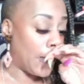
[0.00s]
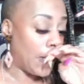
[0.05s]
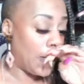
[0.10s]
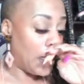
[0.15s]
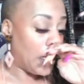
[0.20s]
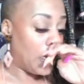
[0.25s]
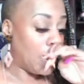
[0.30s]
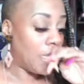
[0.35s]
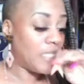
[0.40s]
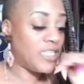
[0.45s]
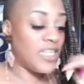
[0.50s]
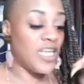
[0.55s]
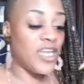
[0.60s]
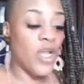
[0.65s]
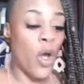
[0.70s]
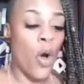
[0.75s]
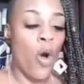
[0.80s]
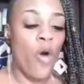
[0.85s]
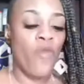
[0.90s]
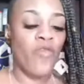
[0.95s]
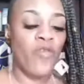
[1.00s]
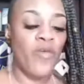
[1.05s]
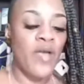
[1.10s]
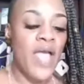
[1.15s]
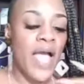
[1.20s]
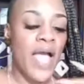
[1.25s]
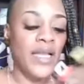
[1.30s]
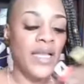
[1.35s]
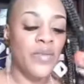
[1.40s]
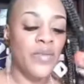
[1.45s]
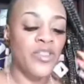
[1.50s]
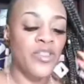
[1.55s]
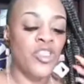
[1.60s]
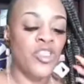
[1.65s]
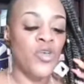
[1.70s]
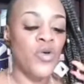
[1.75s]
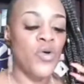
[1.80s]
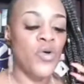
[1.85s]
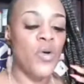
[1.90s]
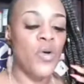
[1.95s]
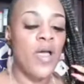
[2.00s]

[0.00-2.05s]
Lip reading: They tend to overreact. Number two,